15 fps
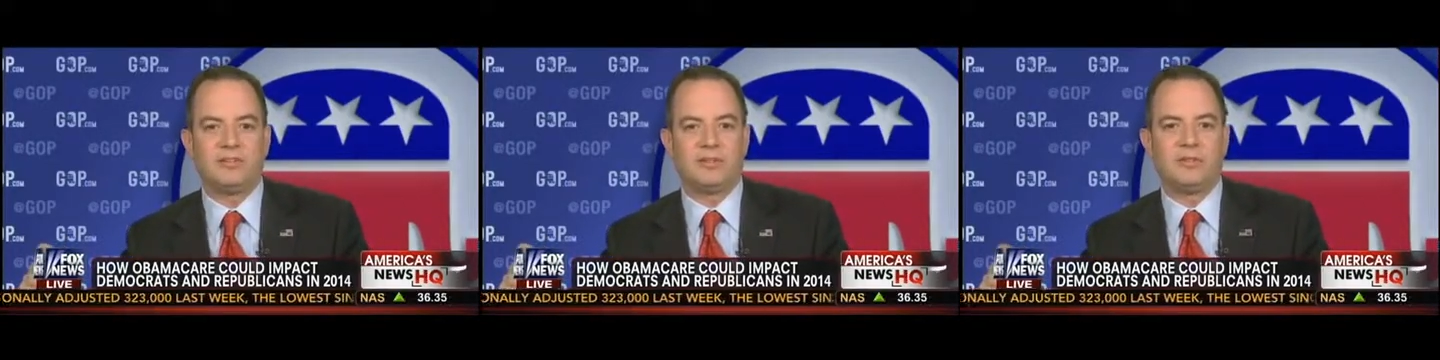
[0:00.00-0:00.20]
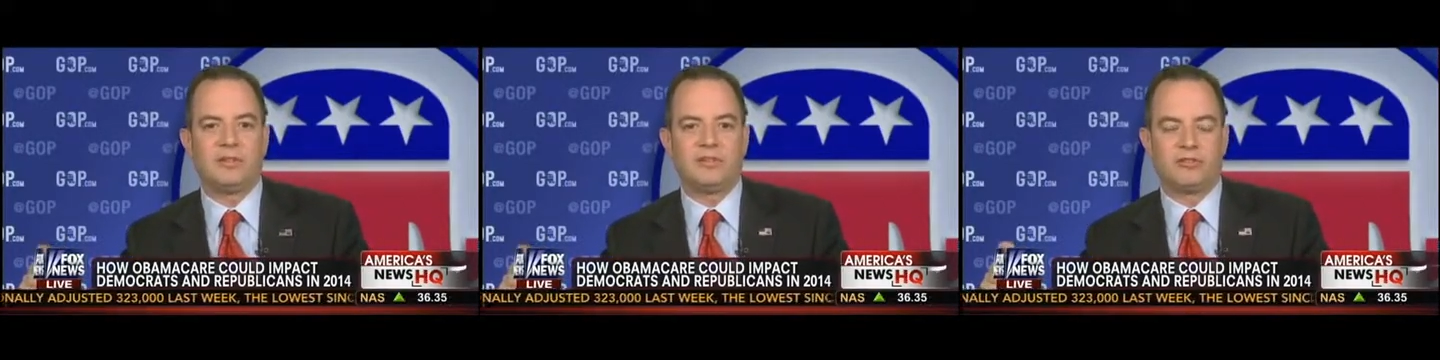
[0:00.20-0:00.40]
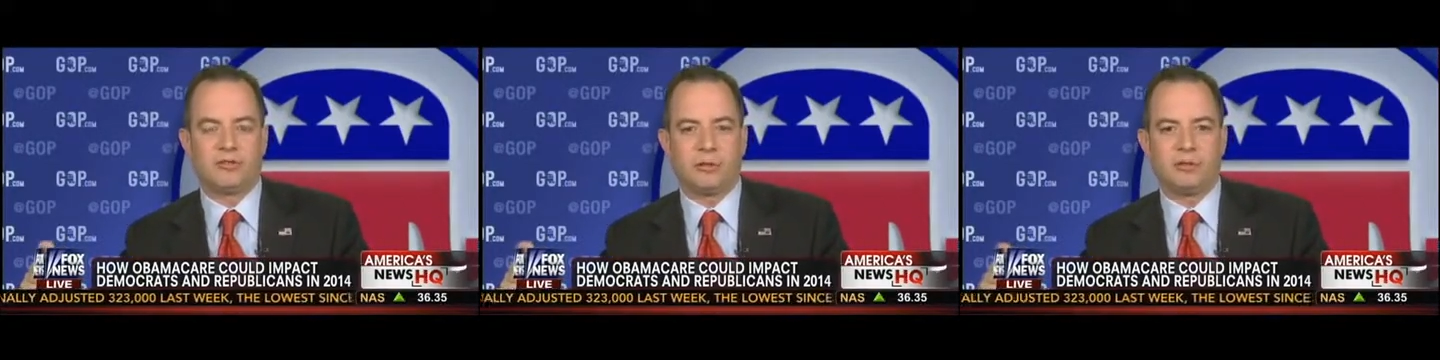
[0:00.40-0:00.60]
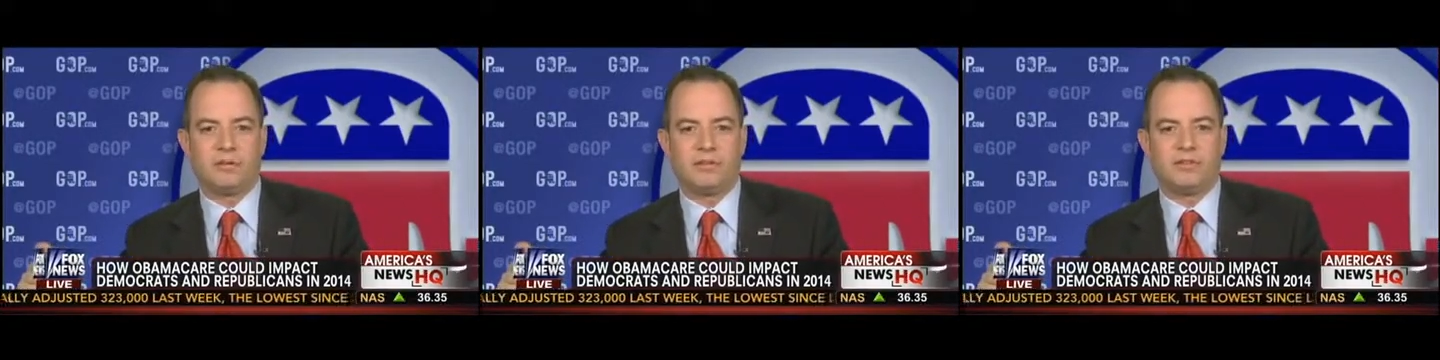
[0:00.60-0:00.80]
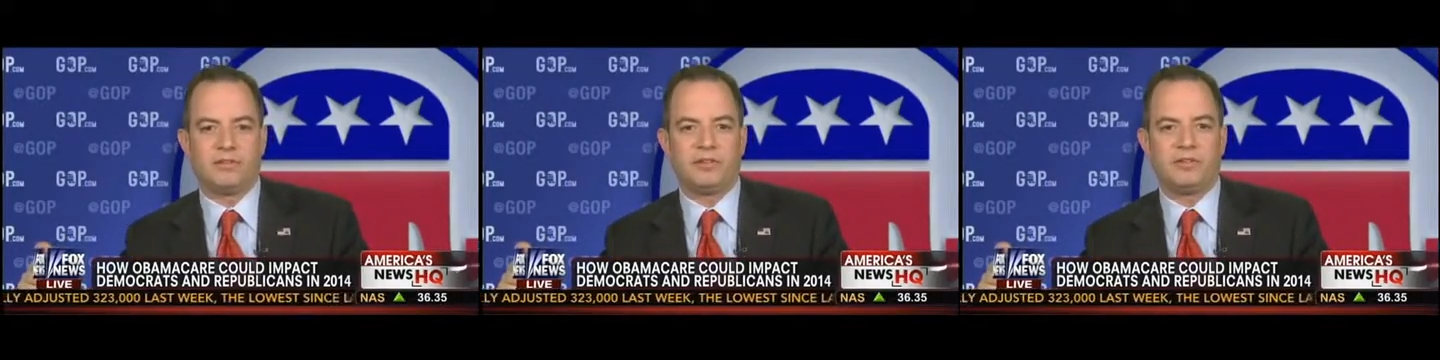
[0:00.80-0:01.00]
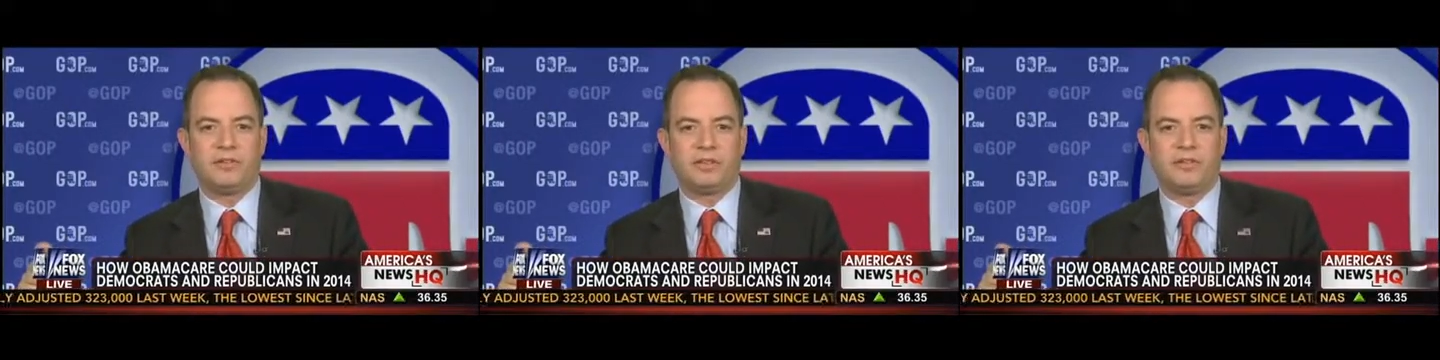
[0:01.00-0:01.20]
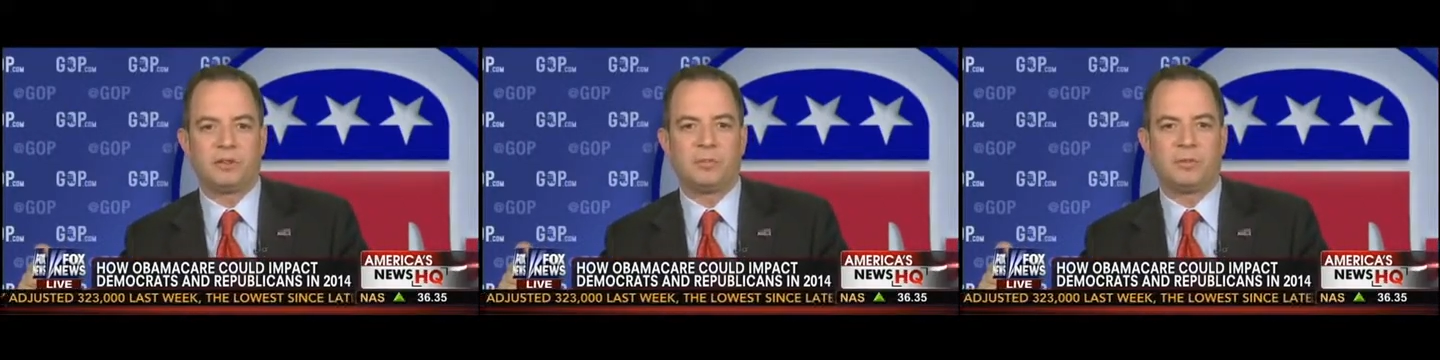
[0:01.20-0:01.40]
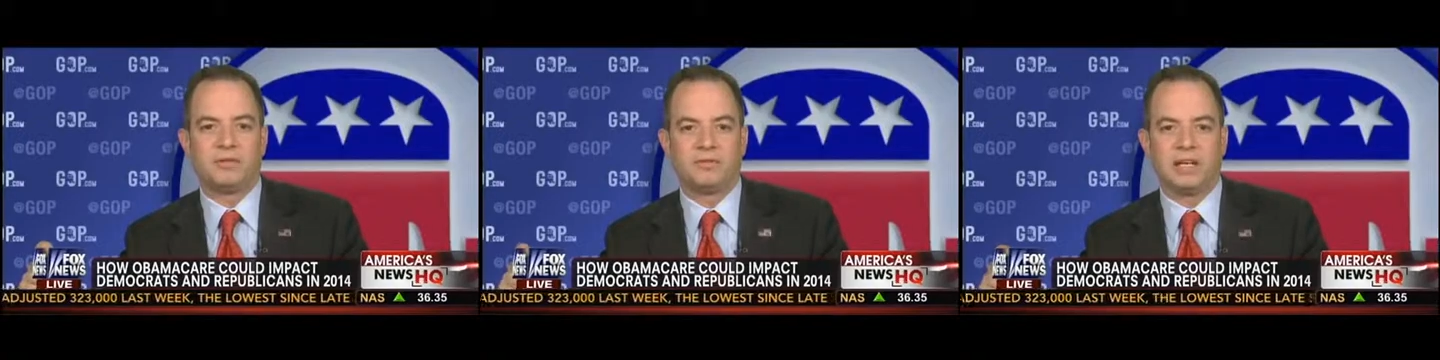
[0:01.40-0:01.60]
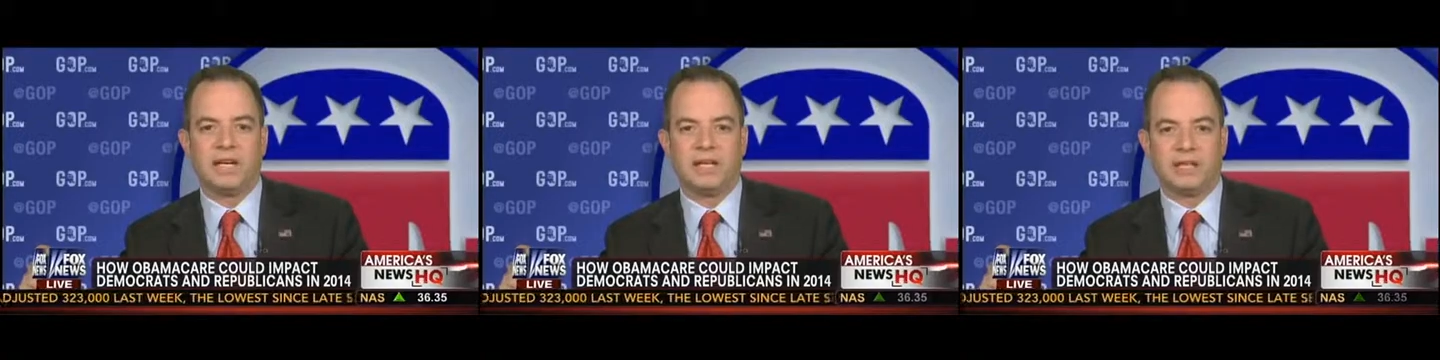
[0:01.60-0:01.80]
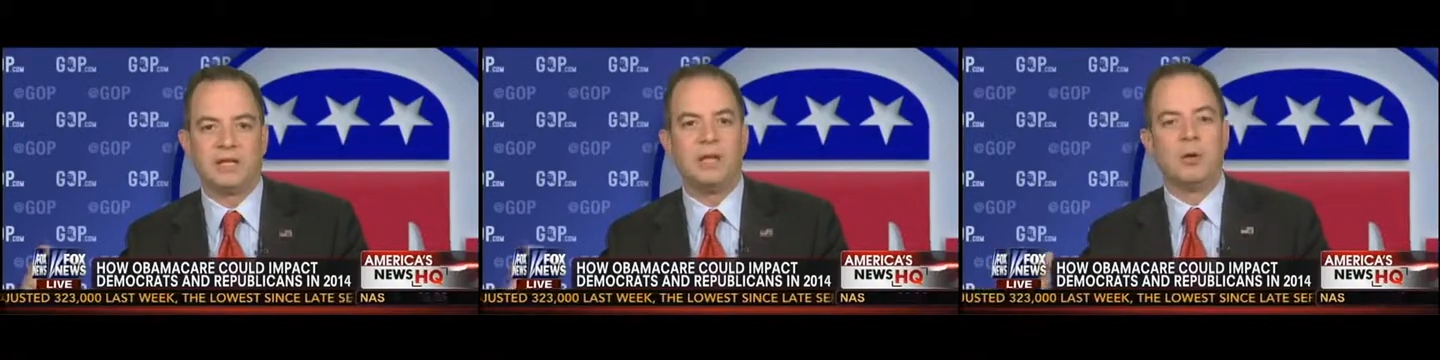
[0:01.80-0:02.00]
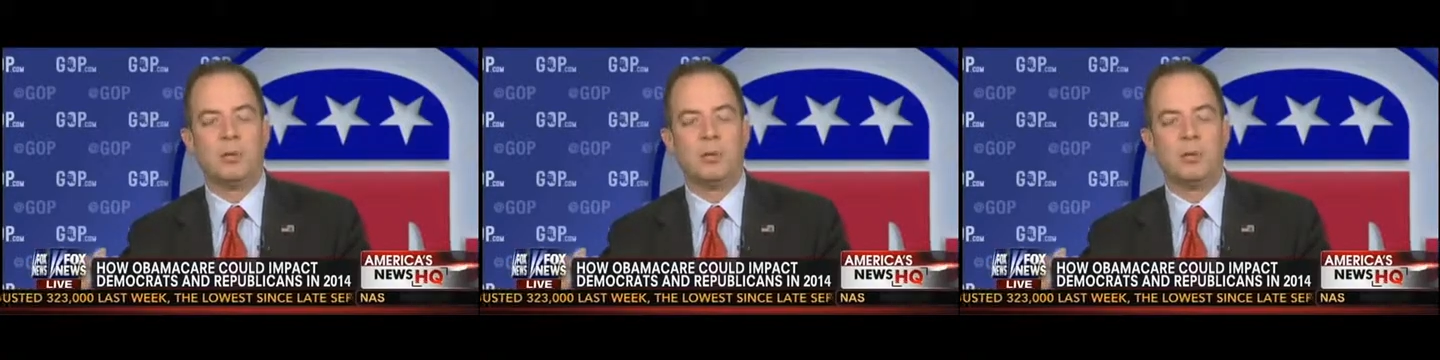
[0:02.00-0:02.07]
of the services that they're providing?